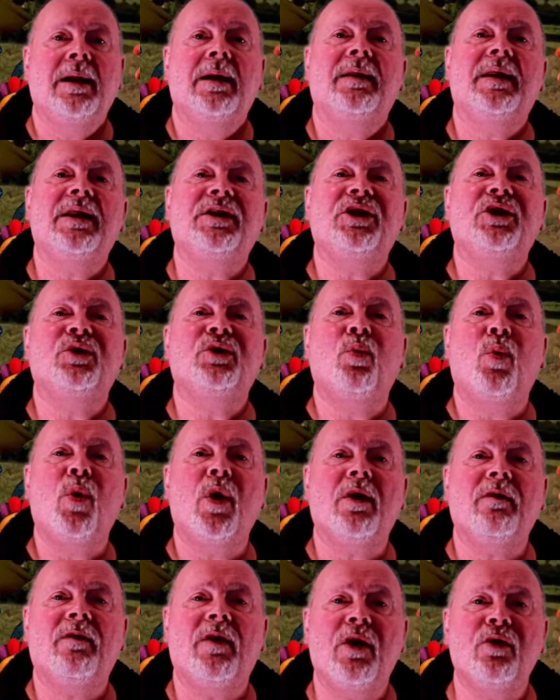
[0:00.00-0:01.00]
This is one
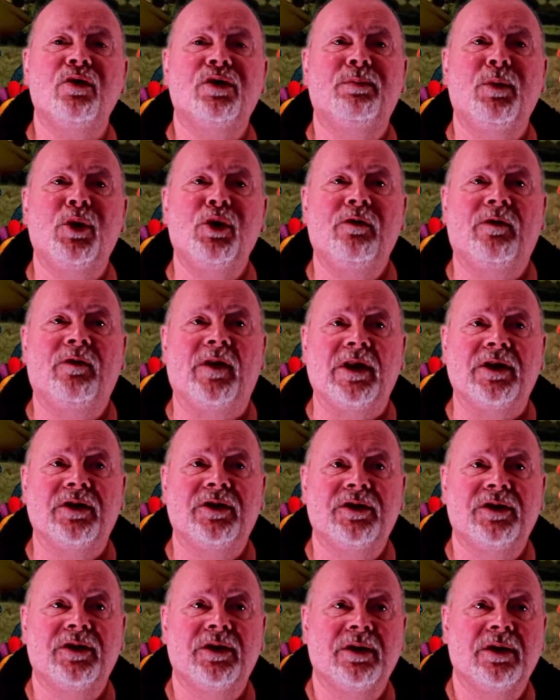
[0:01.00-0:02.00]
of those
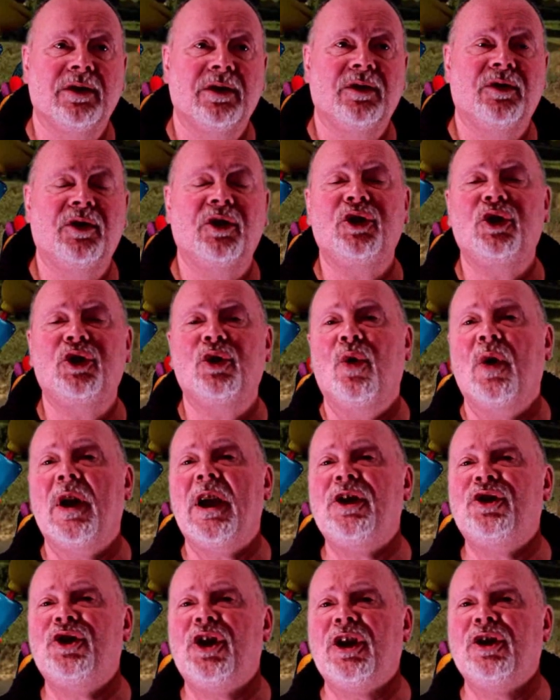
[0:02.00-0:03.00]
movies that you're
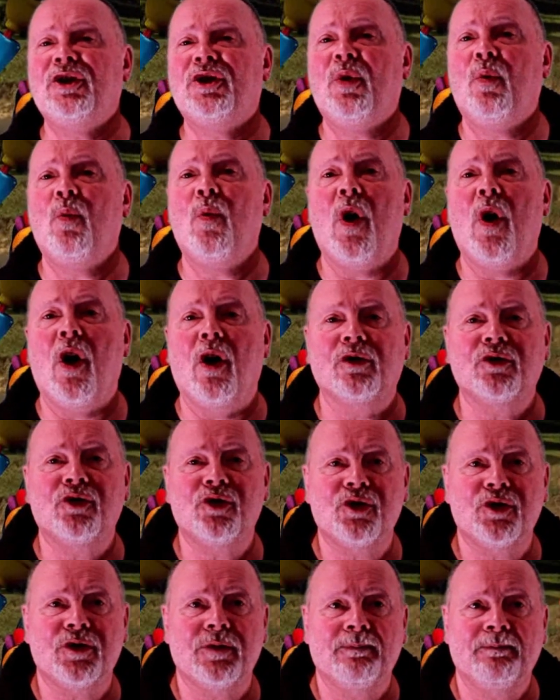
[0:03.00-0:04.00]
itching to
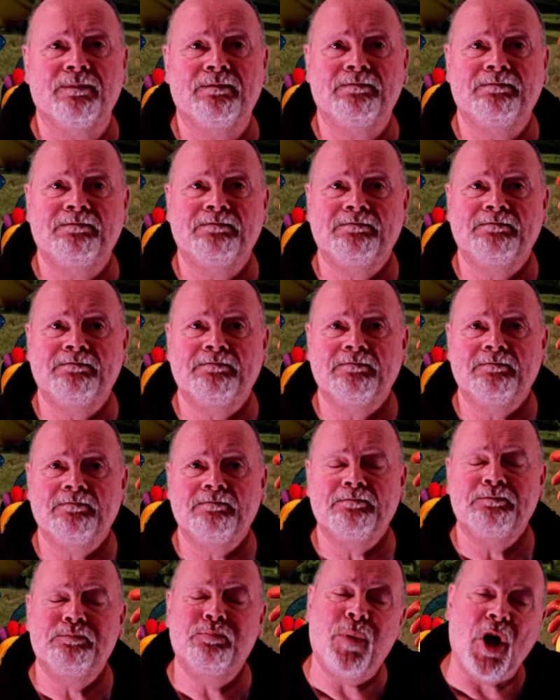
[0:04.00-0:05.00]
watch,
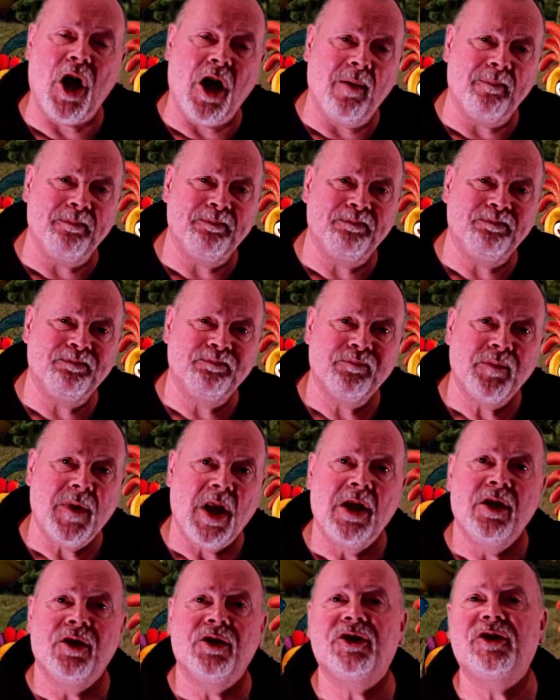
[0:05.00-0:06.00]
but
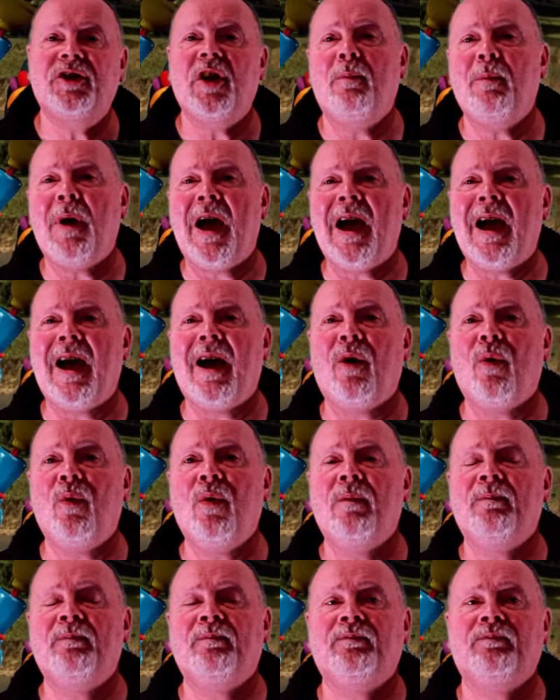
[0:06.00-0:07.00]
somehow
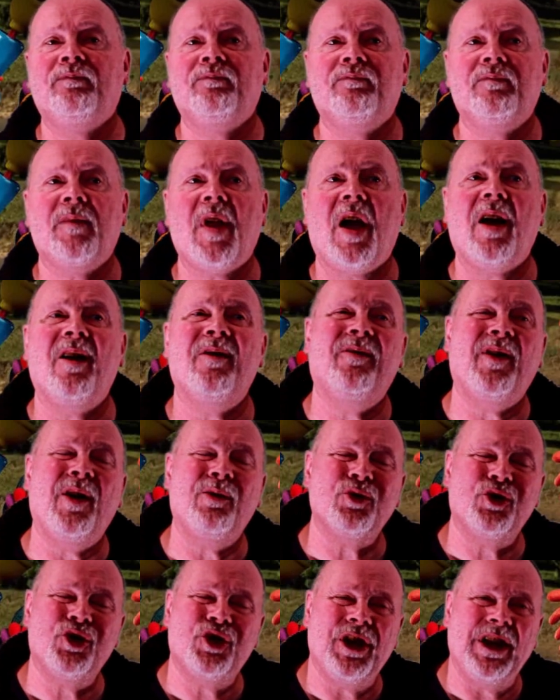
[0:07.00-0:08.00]
I
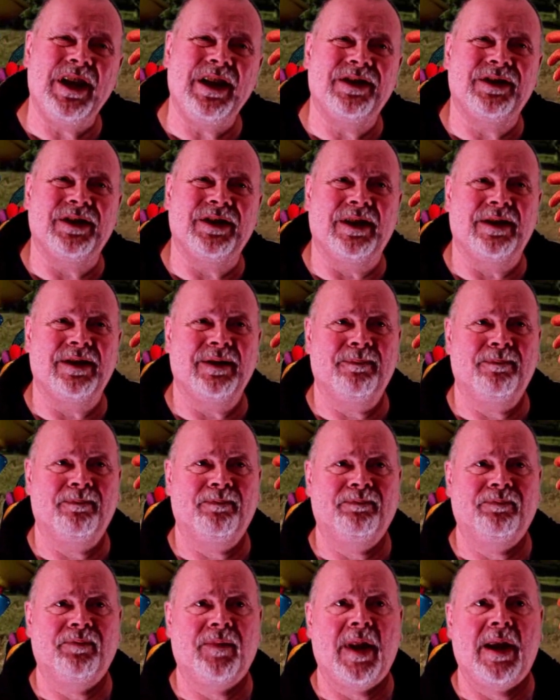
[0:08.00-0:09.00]
felt cheated.
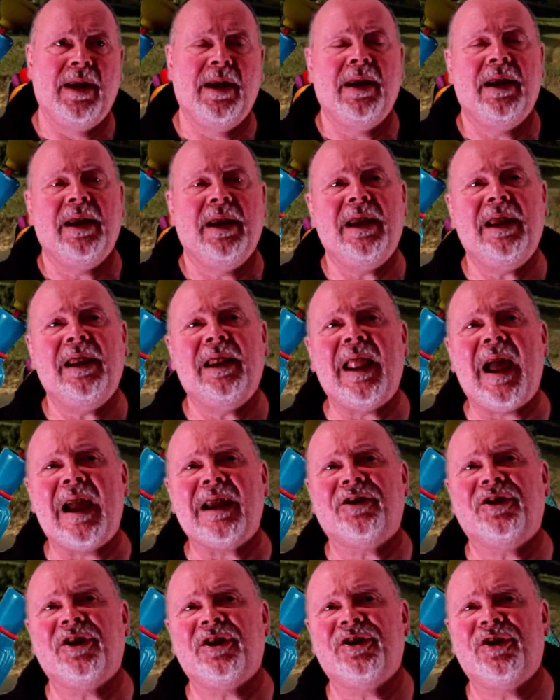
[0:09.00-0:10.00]
It
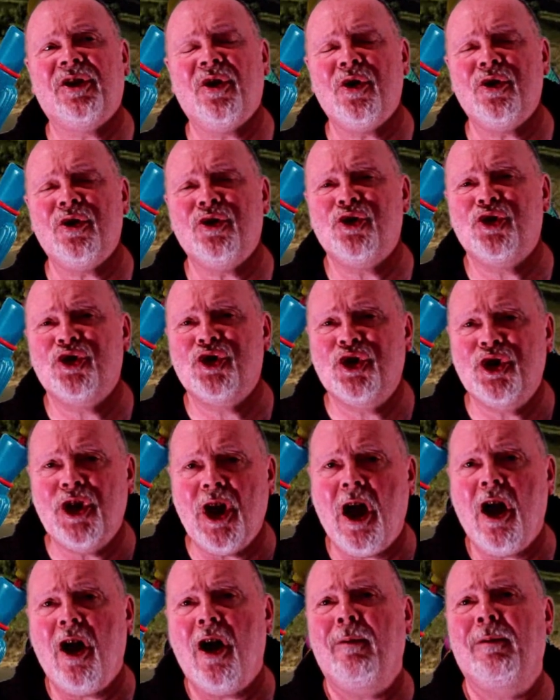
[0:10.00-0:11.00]
lacks a certain
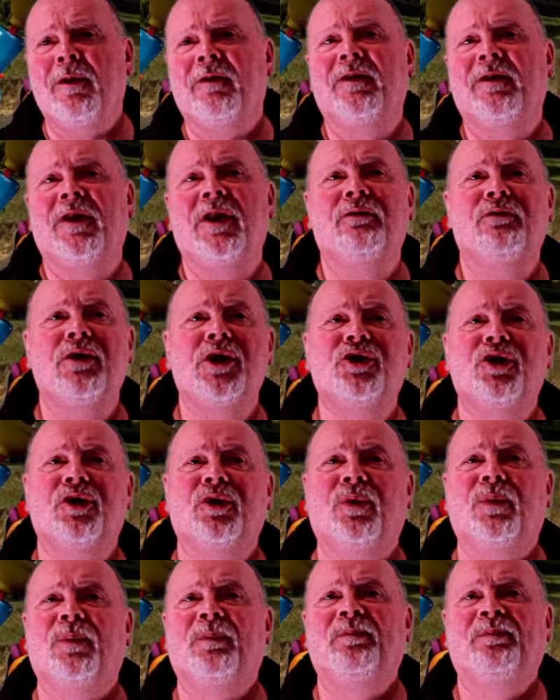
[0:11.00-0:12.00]
charm of the
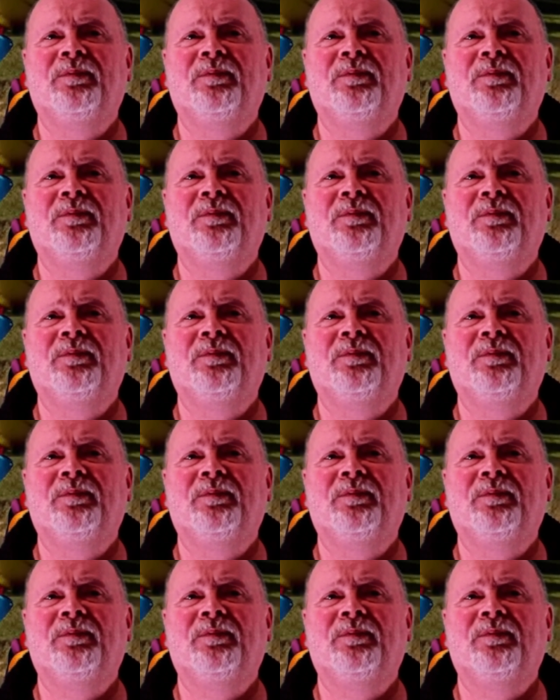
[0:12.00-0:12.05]
original.